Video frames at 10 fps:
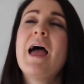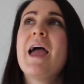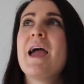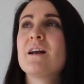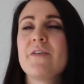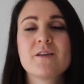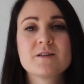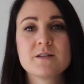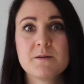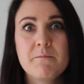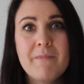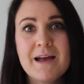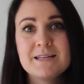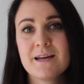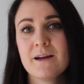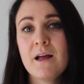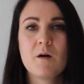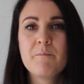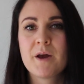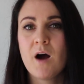And I think this is amazing.
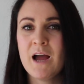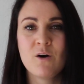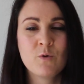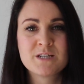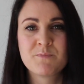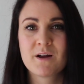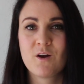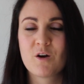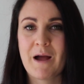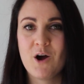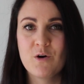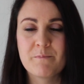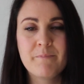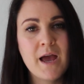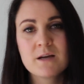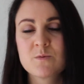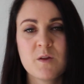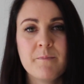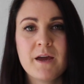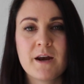But I always bring along my own bags
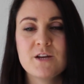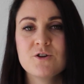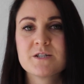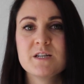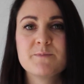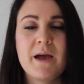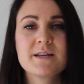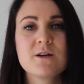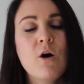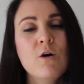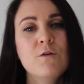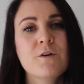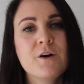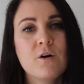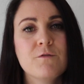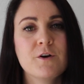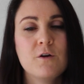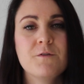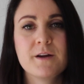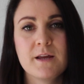with me, and I use these bags over and over and
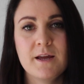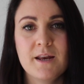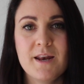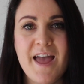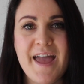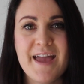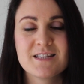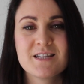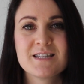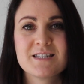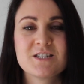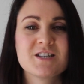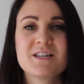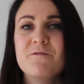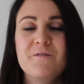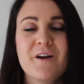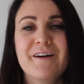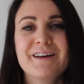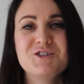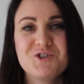over again, and this is just a
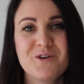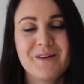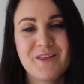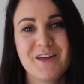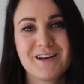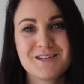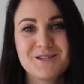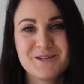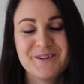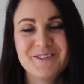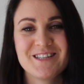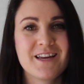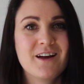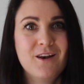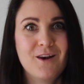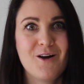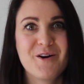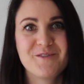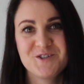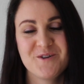very German thing to do. You see a
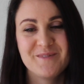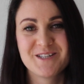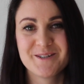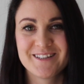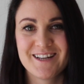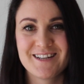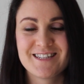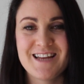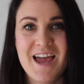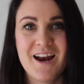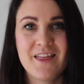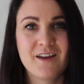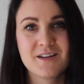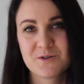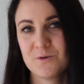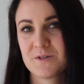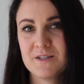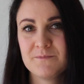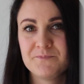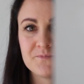lot of Germans doing this, and I think it's
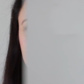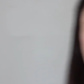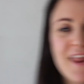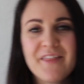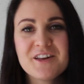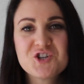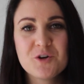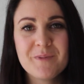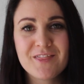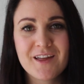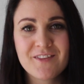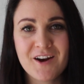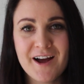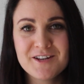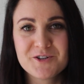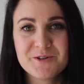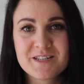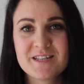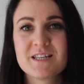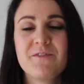awesome. Another German thing that I do
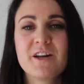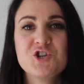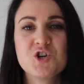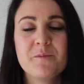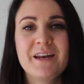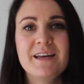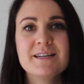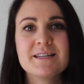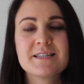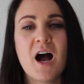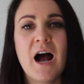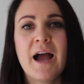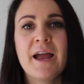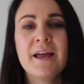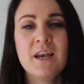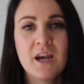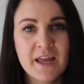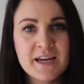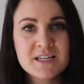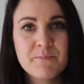since living in Germany is I
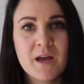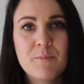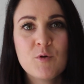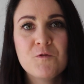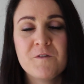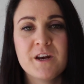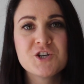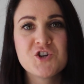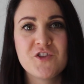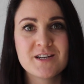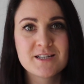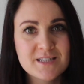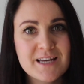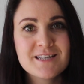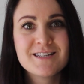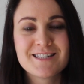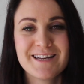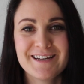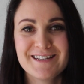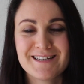let people finish their
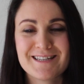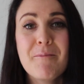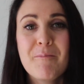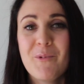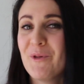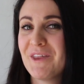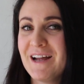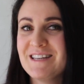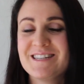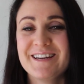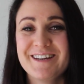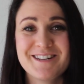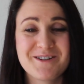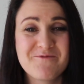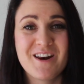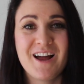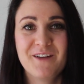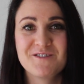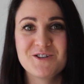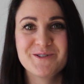sentences more than I did when I
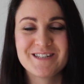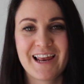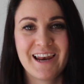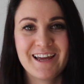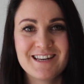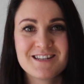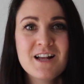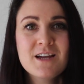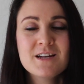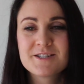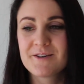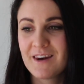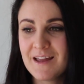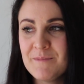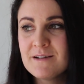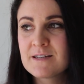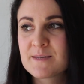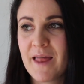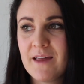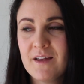lived in New Zealand. So let me
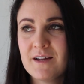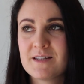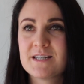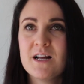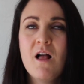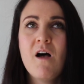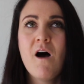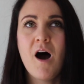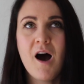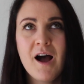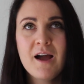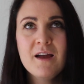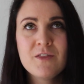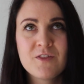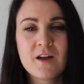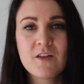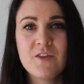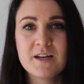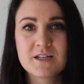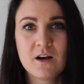explain this. I think
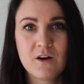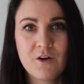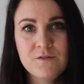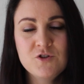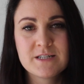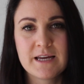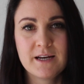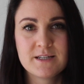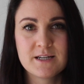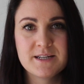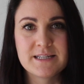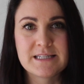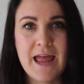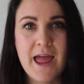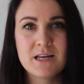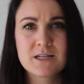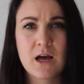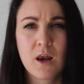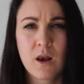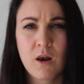that a lot of New Zealanders and
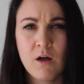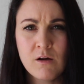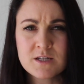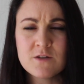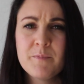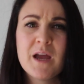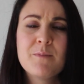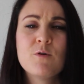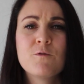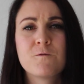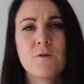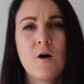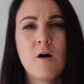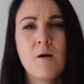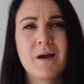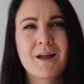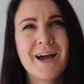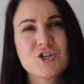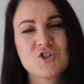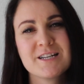a lot of people from
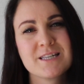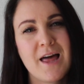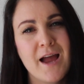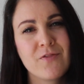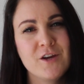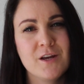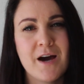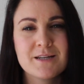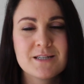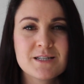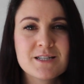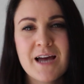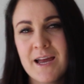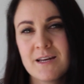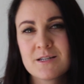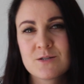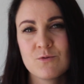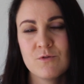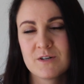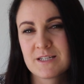countries like the United States
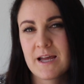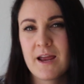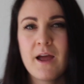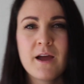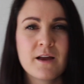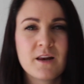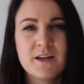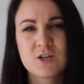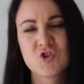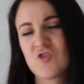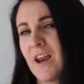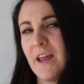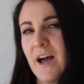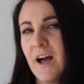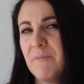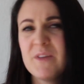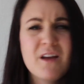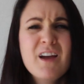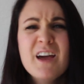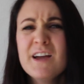or say England, Australia,
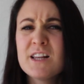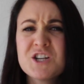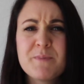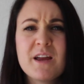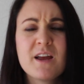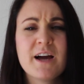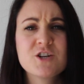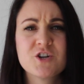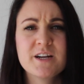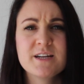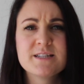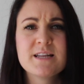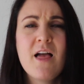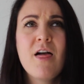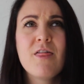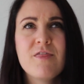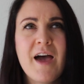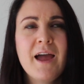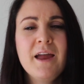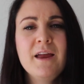English-speaking countries,
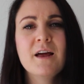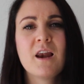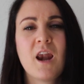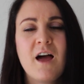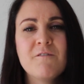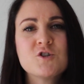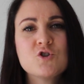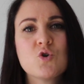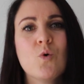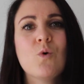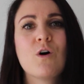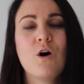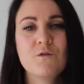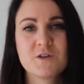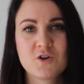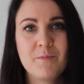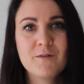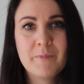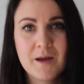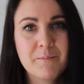they love to talk over top
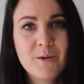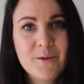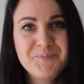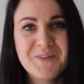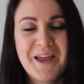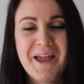of people.